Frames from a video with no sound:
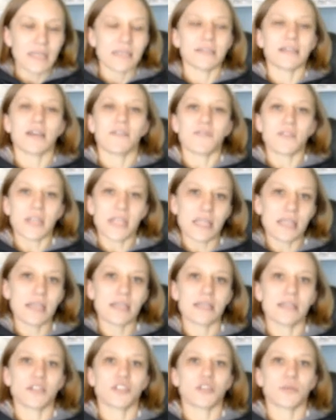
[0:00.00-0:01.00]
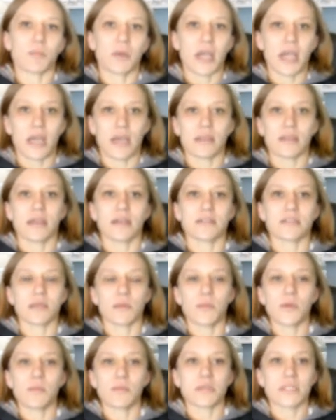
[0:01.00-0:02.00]
definitely the Japan. Like,
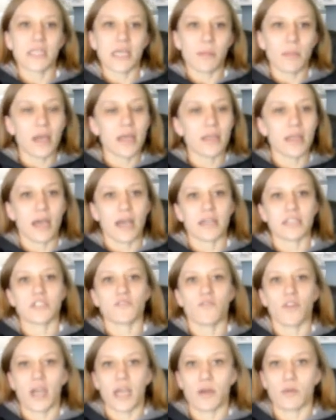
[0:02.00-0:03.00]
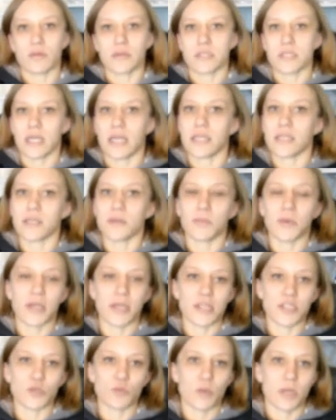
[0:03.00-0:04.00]
some people say my last fight was, like, the
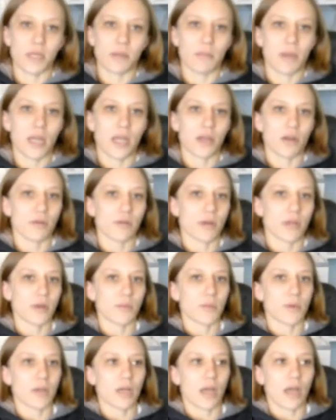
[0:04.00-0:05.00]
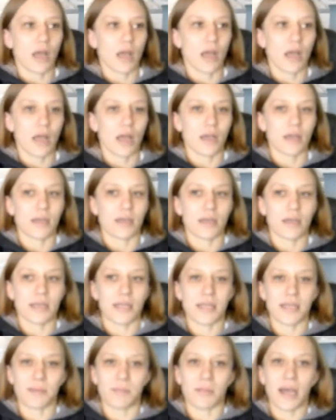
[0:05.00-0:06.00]
biggest win of my career, but,
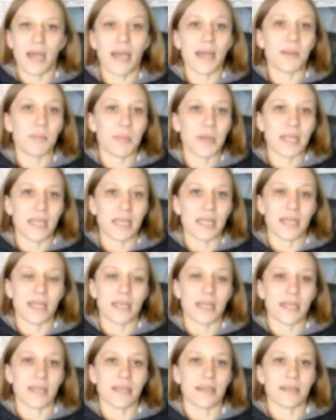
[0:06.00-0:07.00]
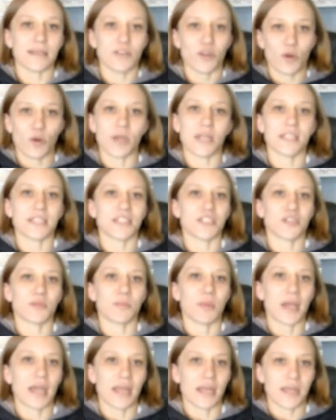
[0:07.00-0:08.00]
like, in my opinion, going to
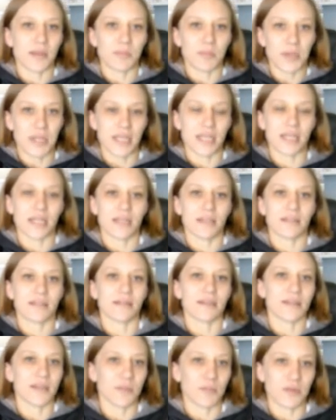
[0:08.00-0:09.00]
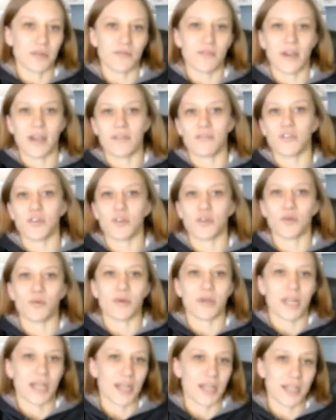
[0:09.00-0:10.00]
Japan and beating the number five girl
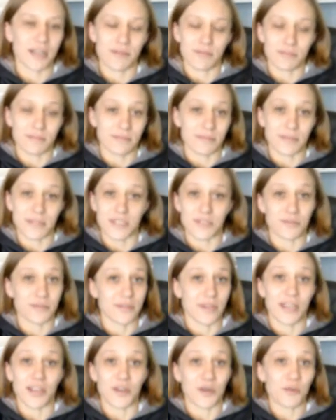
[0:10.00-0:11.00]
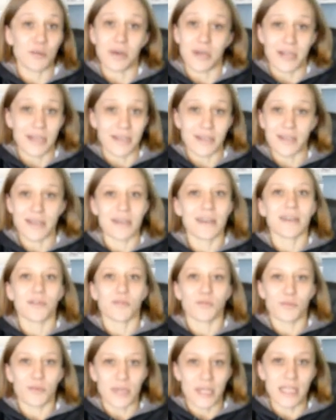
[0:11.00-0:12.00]
when I was a no one
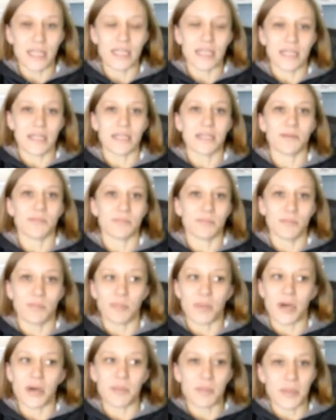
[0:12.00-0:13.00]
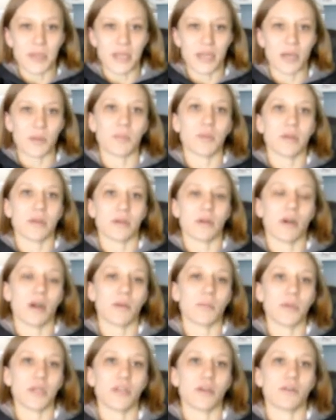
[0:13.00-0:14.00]
really bumped me up and
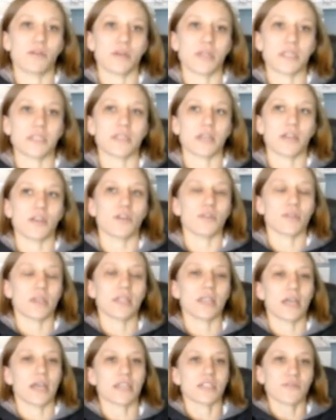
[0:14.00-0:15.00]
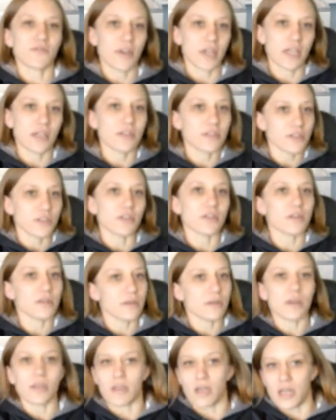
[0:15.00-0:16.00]
got me noticed. I know the last fight took,
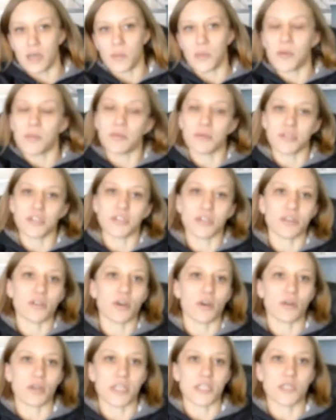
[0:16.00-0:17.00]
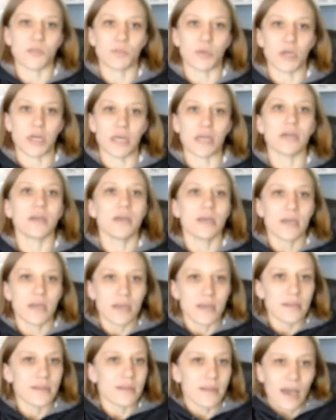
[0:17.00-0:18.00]
a lot of people took notice, but
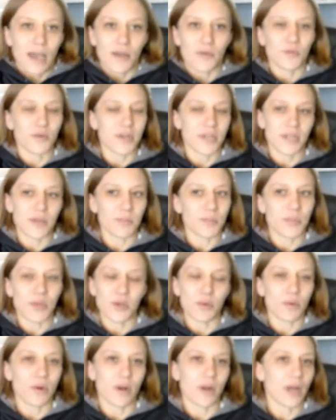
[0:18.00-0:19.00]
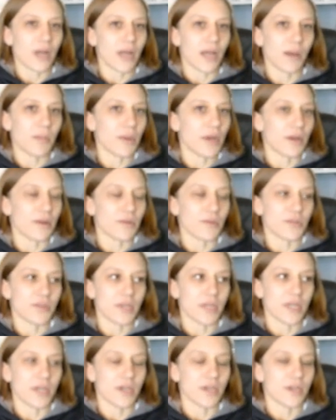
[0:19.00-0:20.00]
I wouldn't be where I am, I don't
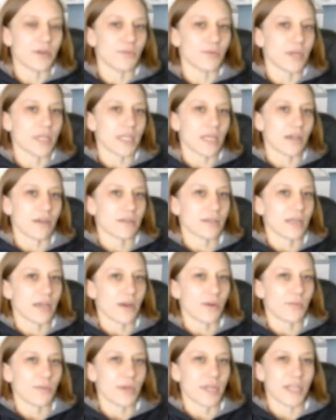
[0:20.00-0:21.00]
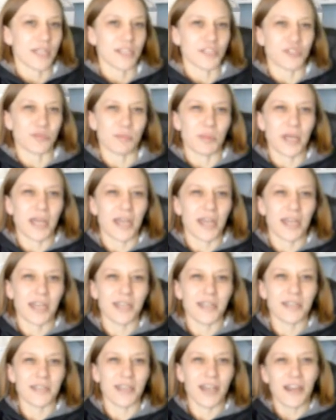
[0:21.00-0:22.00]
think, without that win in Japan.
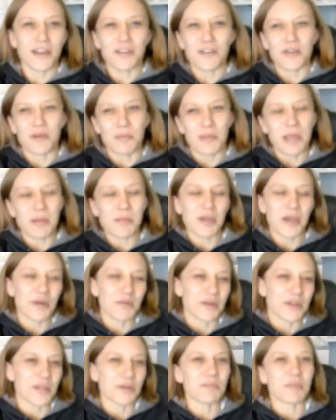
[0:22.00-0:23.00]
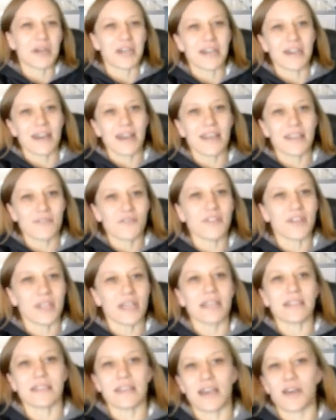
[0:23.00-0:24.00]
I don't know, maybe I would, but I feel
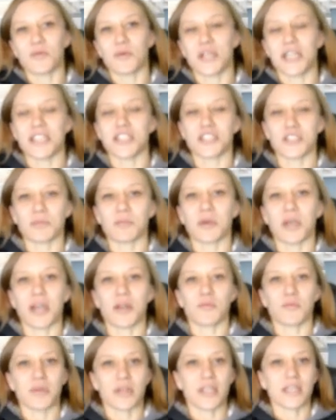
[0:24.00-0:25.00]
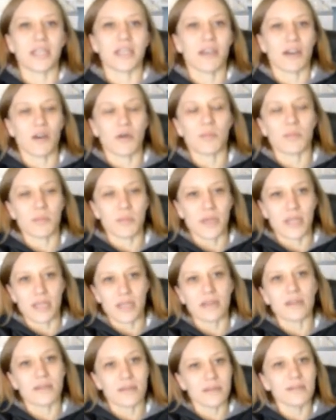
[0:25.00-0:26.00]
like that win in Japan really helped
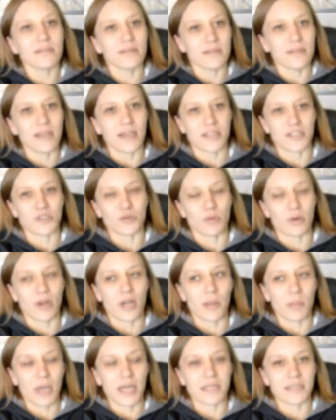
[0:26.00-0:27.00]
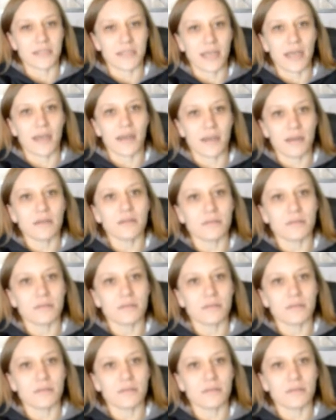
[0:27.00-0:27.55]
me get to where I'm at today.